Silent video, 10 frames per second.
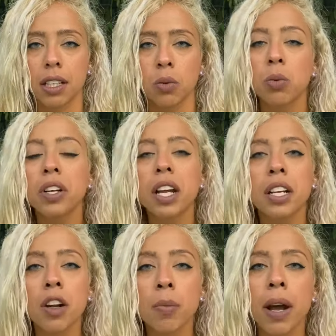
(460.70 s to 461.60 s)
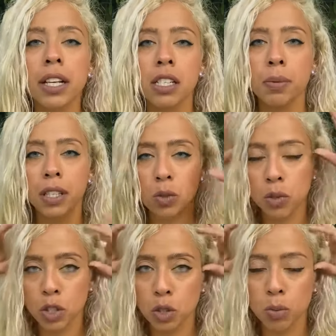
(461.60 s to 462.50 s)
We're not in our bodies because
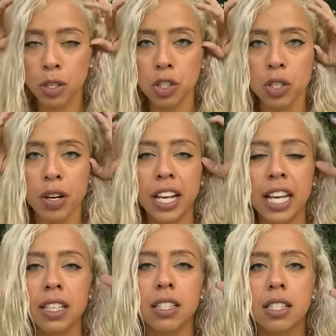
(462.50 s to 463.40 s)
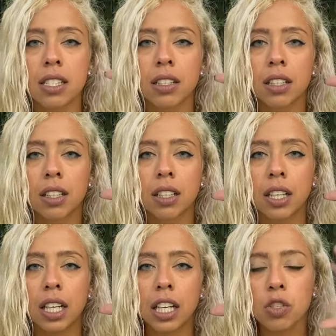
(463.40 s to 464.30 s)
we're too much in our heads
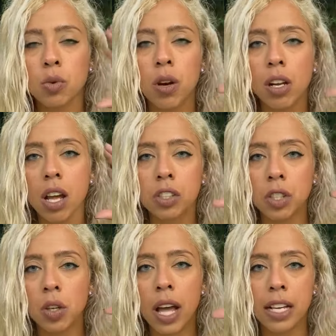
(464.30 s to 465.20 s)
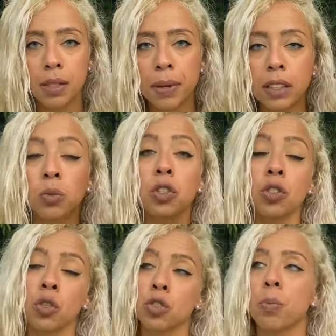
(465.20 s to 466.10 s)
into our logical aspect, which
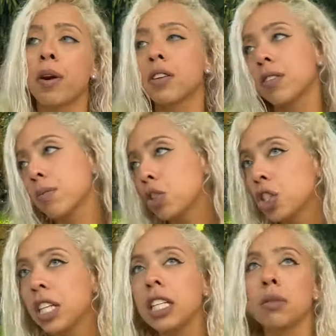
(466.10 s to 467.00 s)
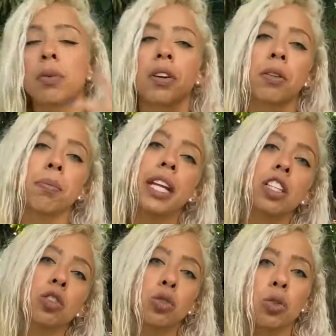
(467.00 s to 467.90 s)
is also part of the machine and part of the mind
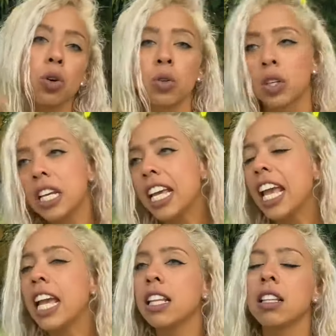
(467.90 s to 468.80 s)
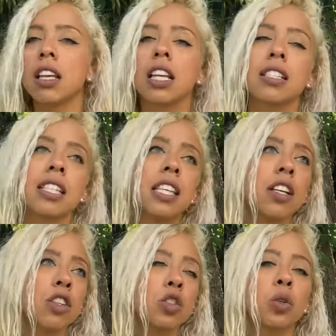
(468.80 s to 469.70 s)
control. And it's
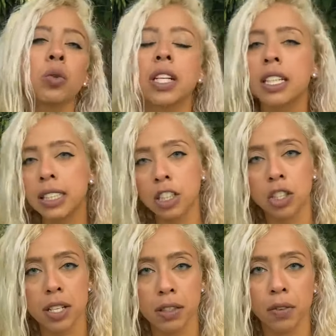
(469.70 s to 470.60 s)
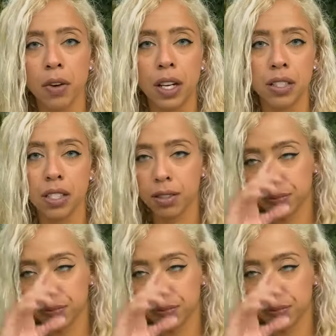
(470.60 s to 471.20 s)
here to create addictions for us.